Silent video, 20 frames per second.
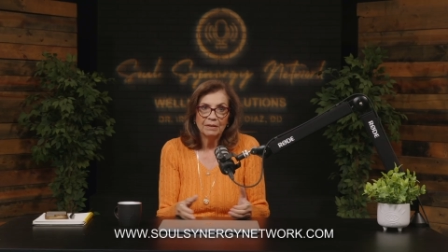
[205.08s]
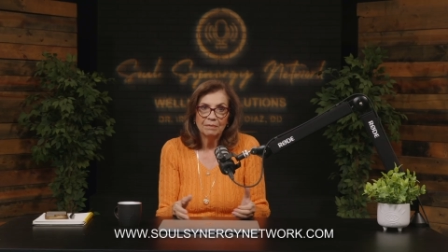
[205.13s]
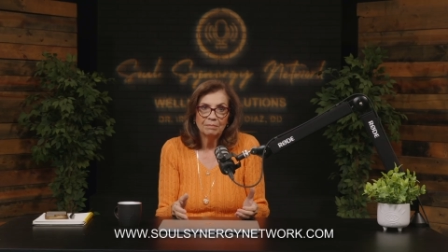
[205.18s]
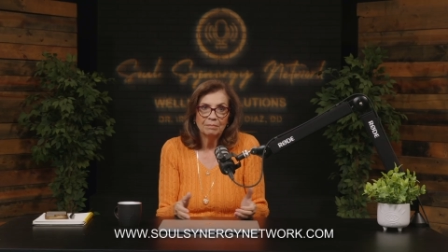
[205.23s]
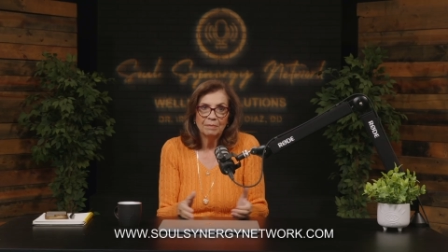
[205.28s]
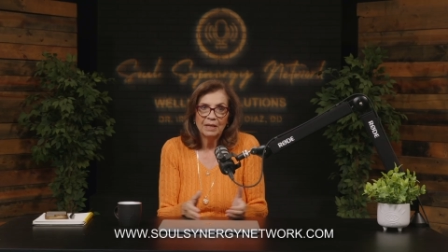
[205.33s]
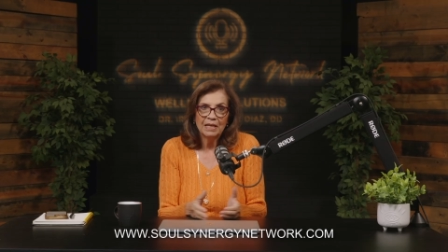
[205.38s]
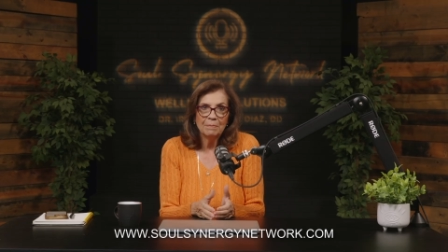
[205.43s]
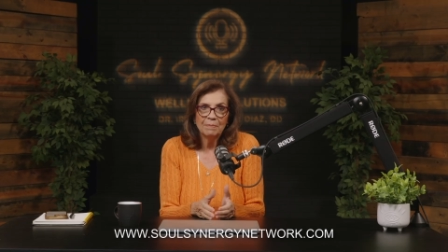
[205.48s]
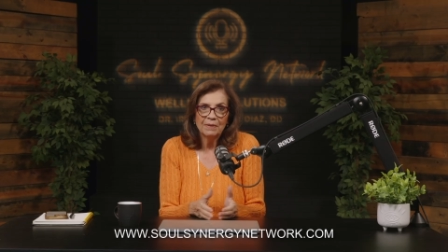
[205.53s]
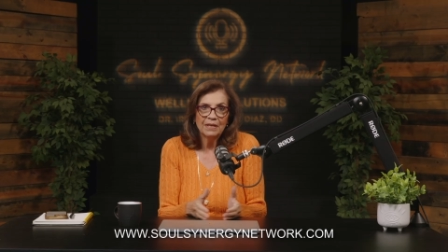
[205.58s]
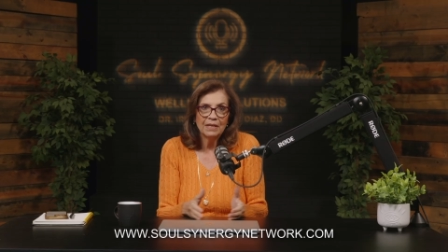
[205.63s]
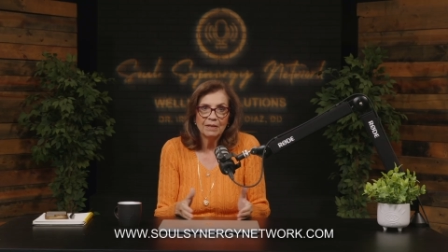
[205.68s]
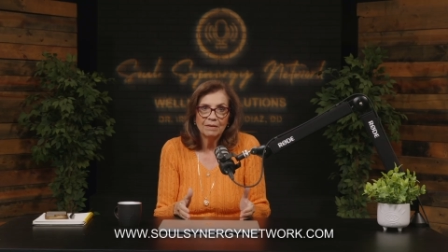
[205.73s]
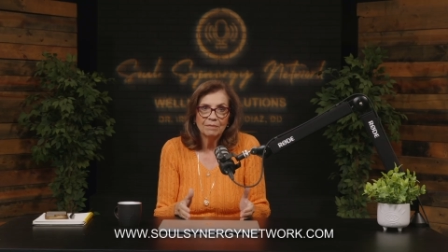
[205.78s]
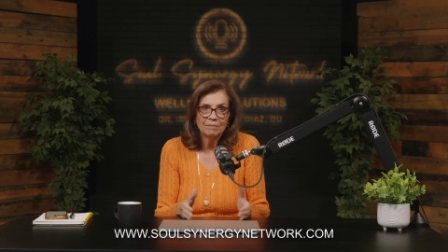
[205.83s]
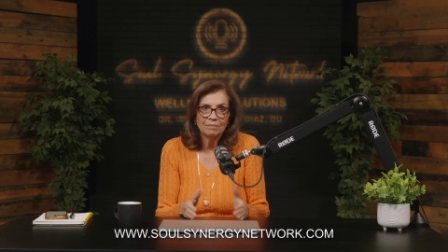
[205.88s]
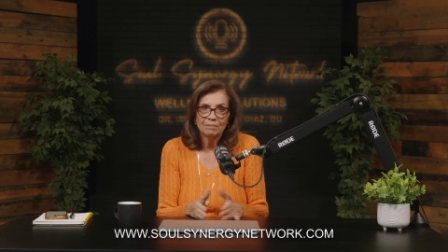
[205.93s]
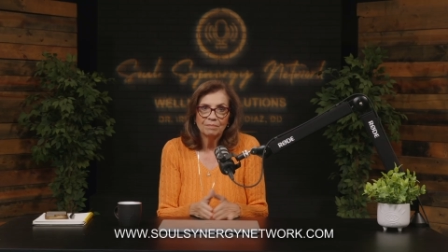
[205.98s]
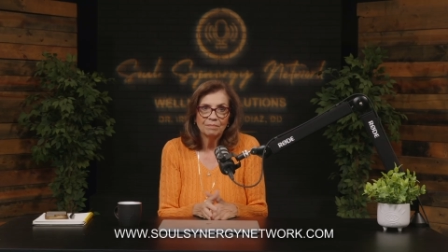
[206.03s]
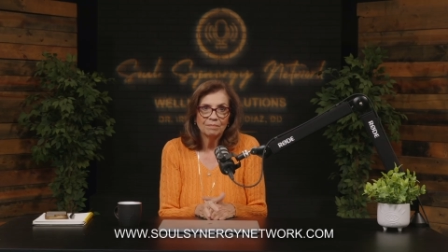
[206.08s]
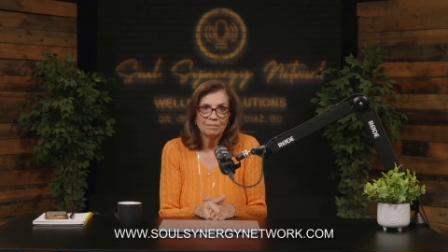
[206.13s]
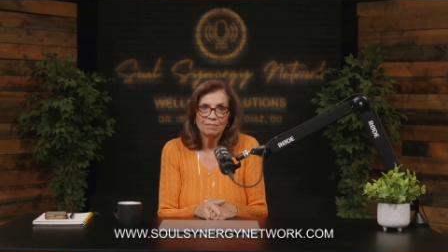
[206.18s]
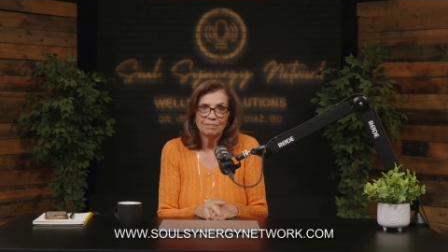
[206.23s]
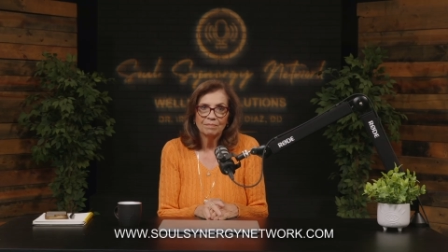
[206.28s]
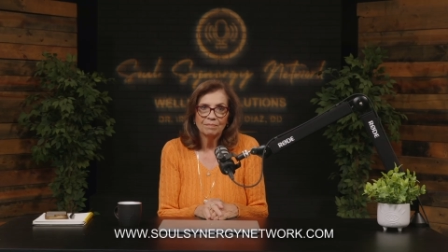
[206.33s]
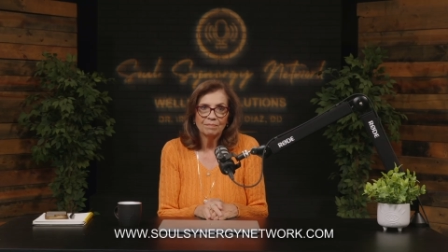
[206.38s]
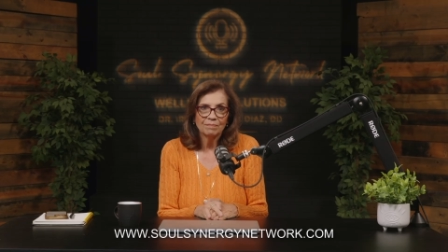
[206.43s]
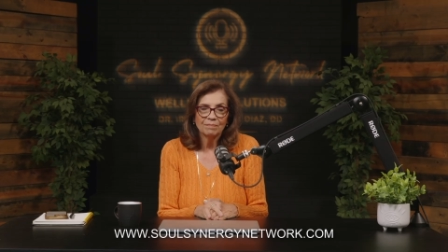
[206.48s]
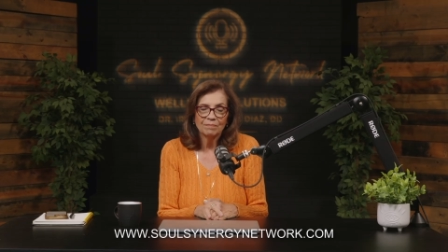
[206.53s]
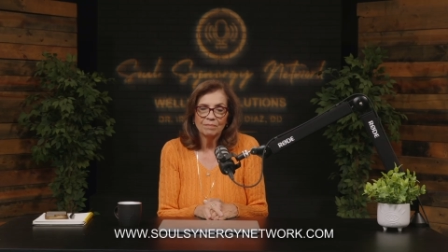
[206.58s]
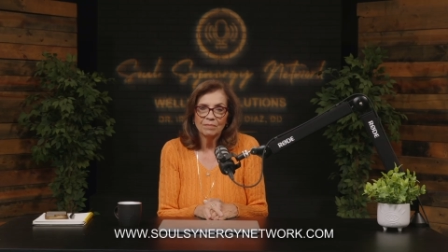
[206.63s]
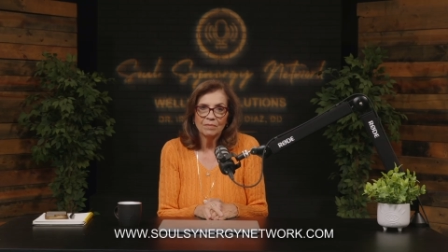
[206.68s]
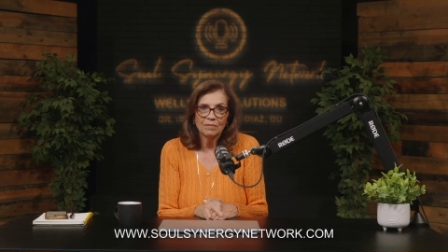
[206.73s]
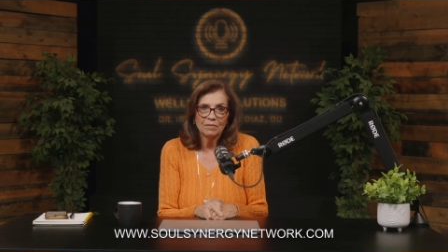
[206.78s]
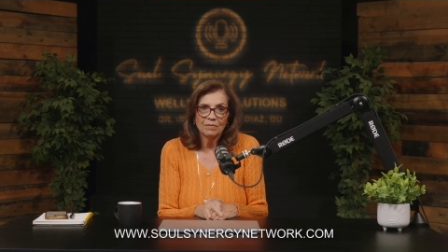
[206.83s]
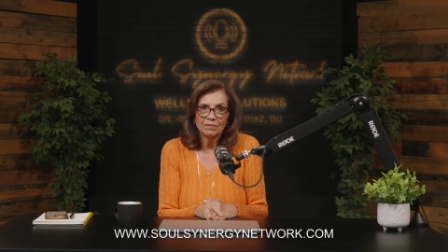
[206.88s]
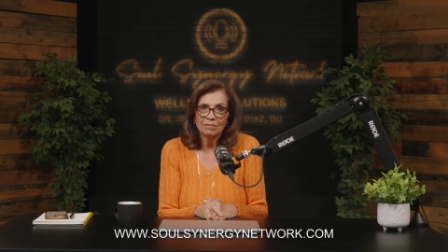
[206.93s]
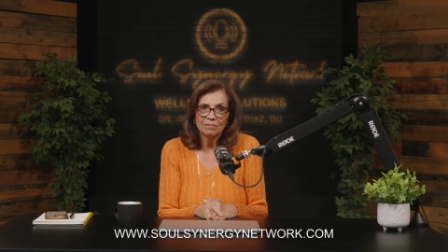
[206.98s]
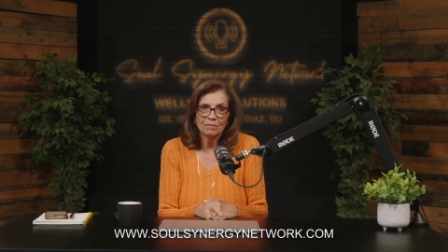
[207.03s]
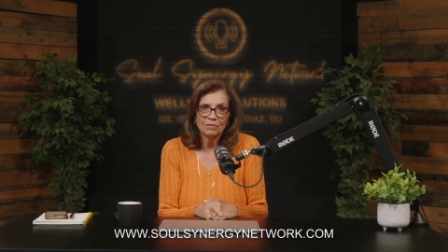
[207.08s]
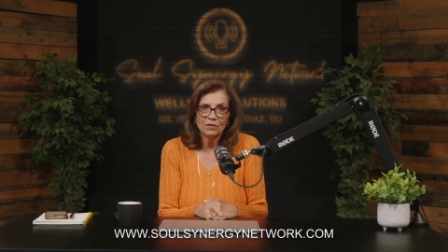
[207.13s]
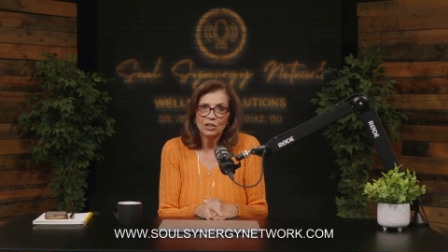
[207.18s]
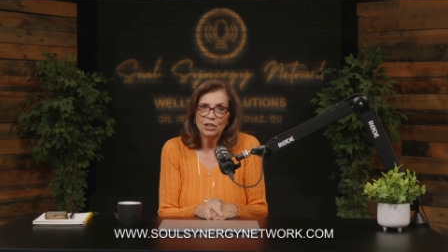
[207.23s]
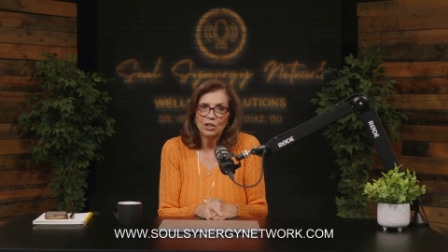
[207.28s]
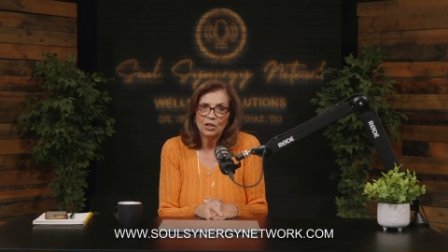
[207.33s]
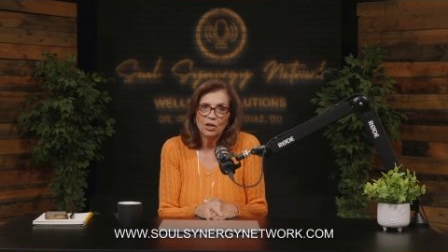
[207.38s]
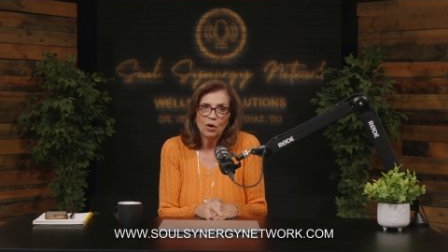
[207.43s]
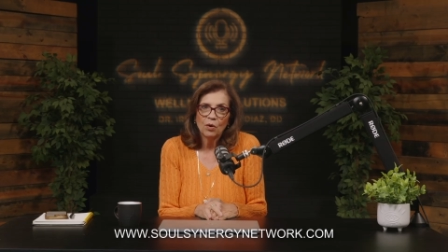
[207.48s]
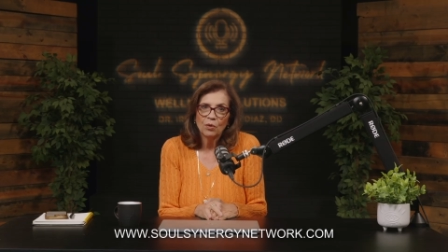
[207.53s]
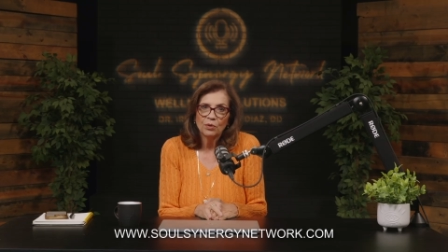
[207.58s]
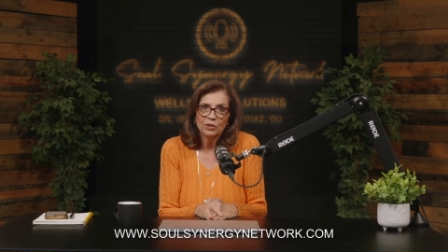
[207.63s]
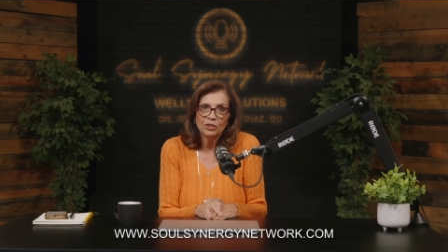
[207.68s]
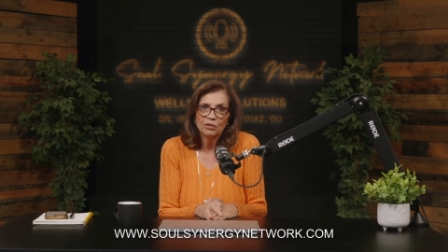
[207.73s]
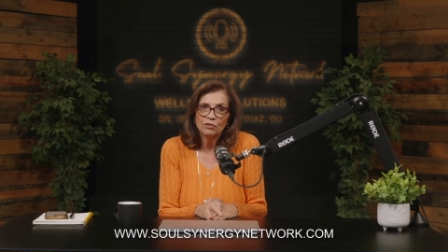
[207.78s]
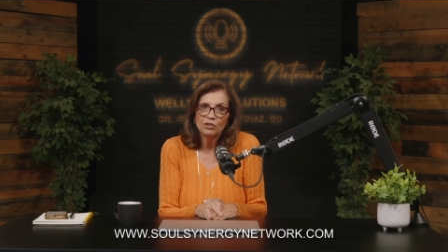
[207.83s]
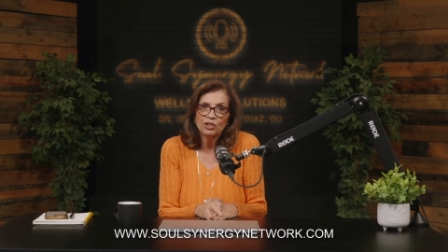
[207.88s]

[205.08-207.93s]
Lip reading: maybe, you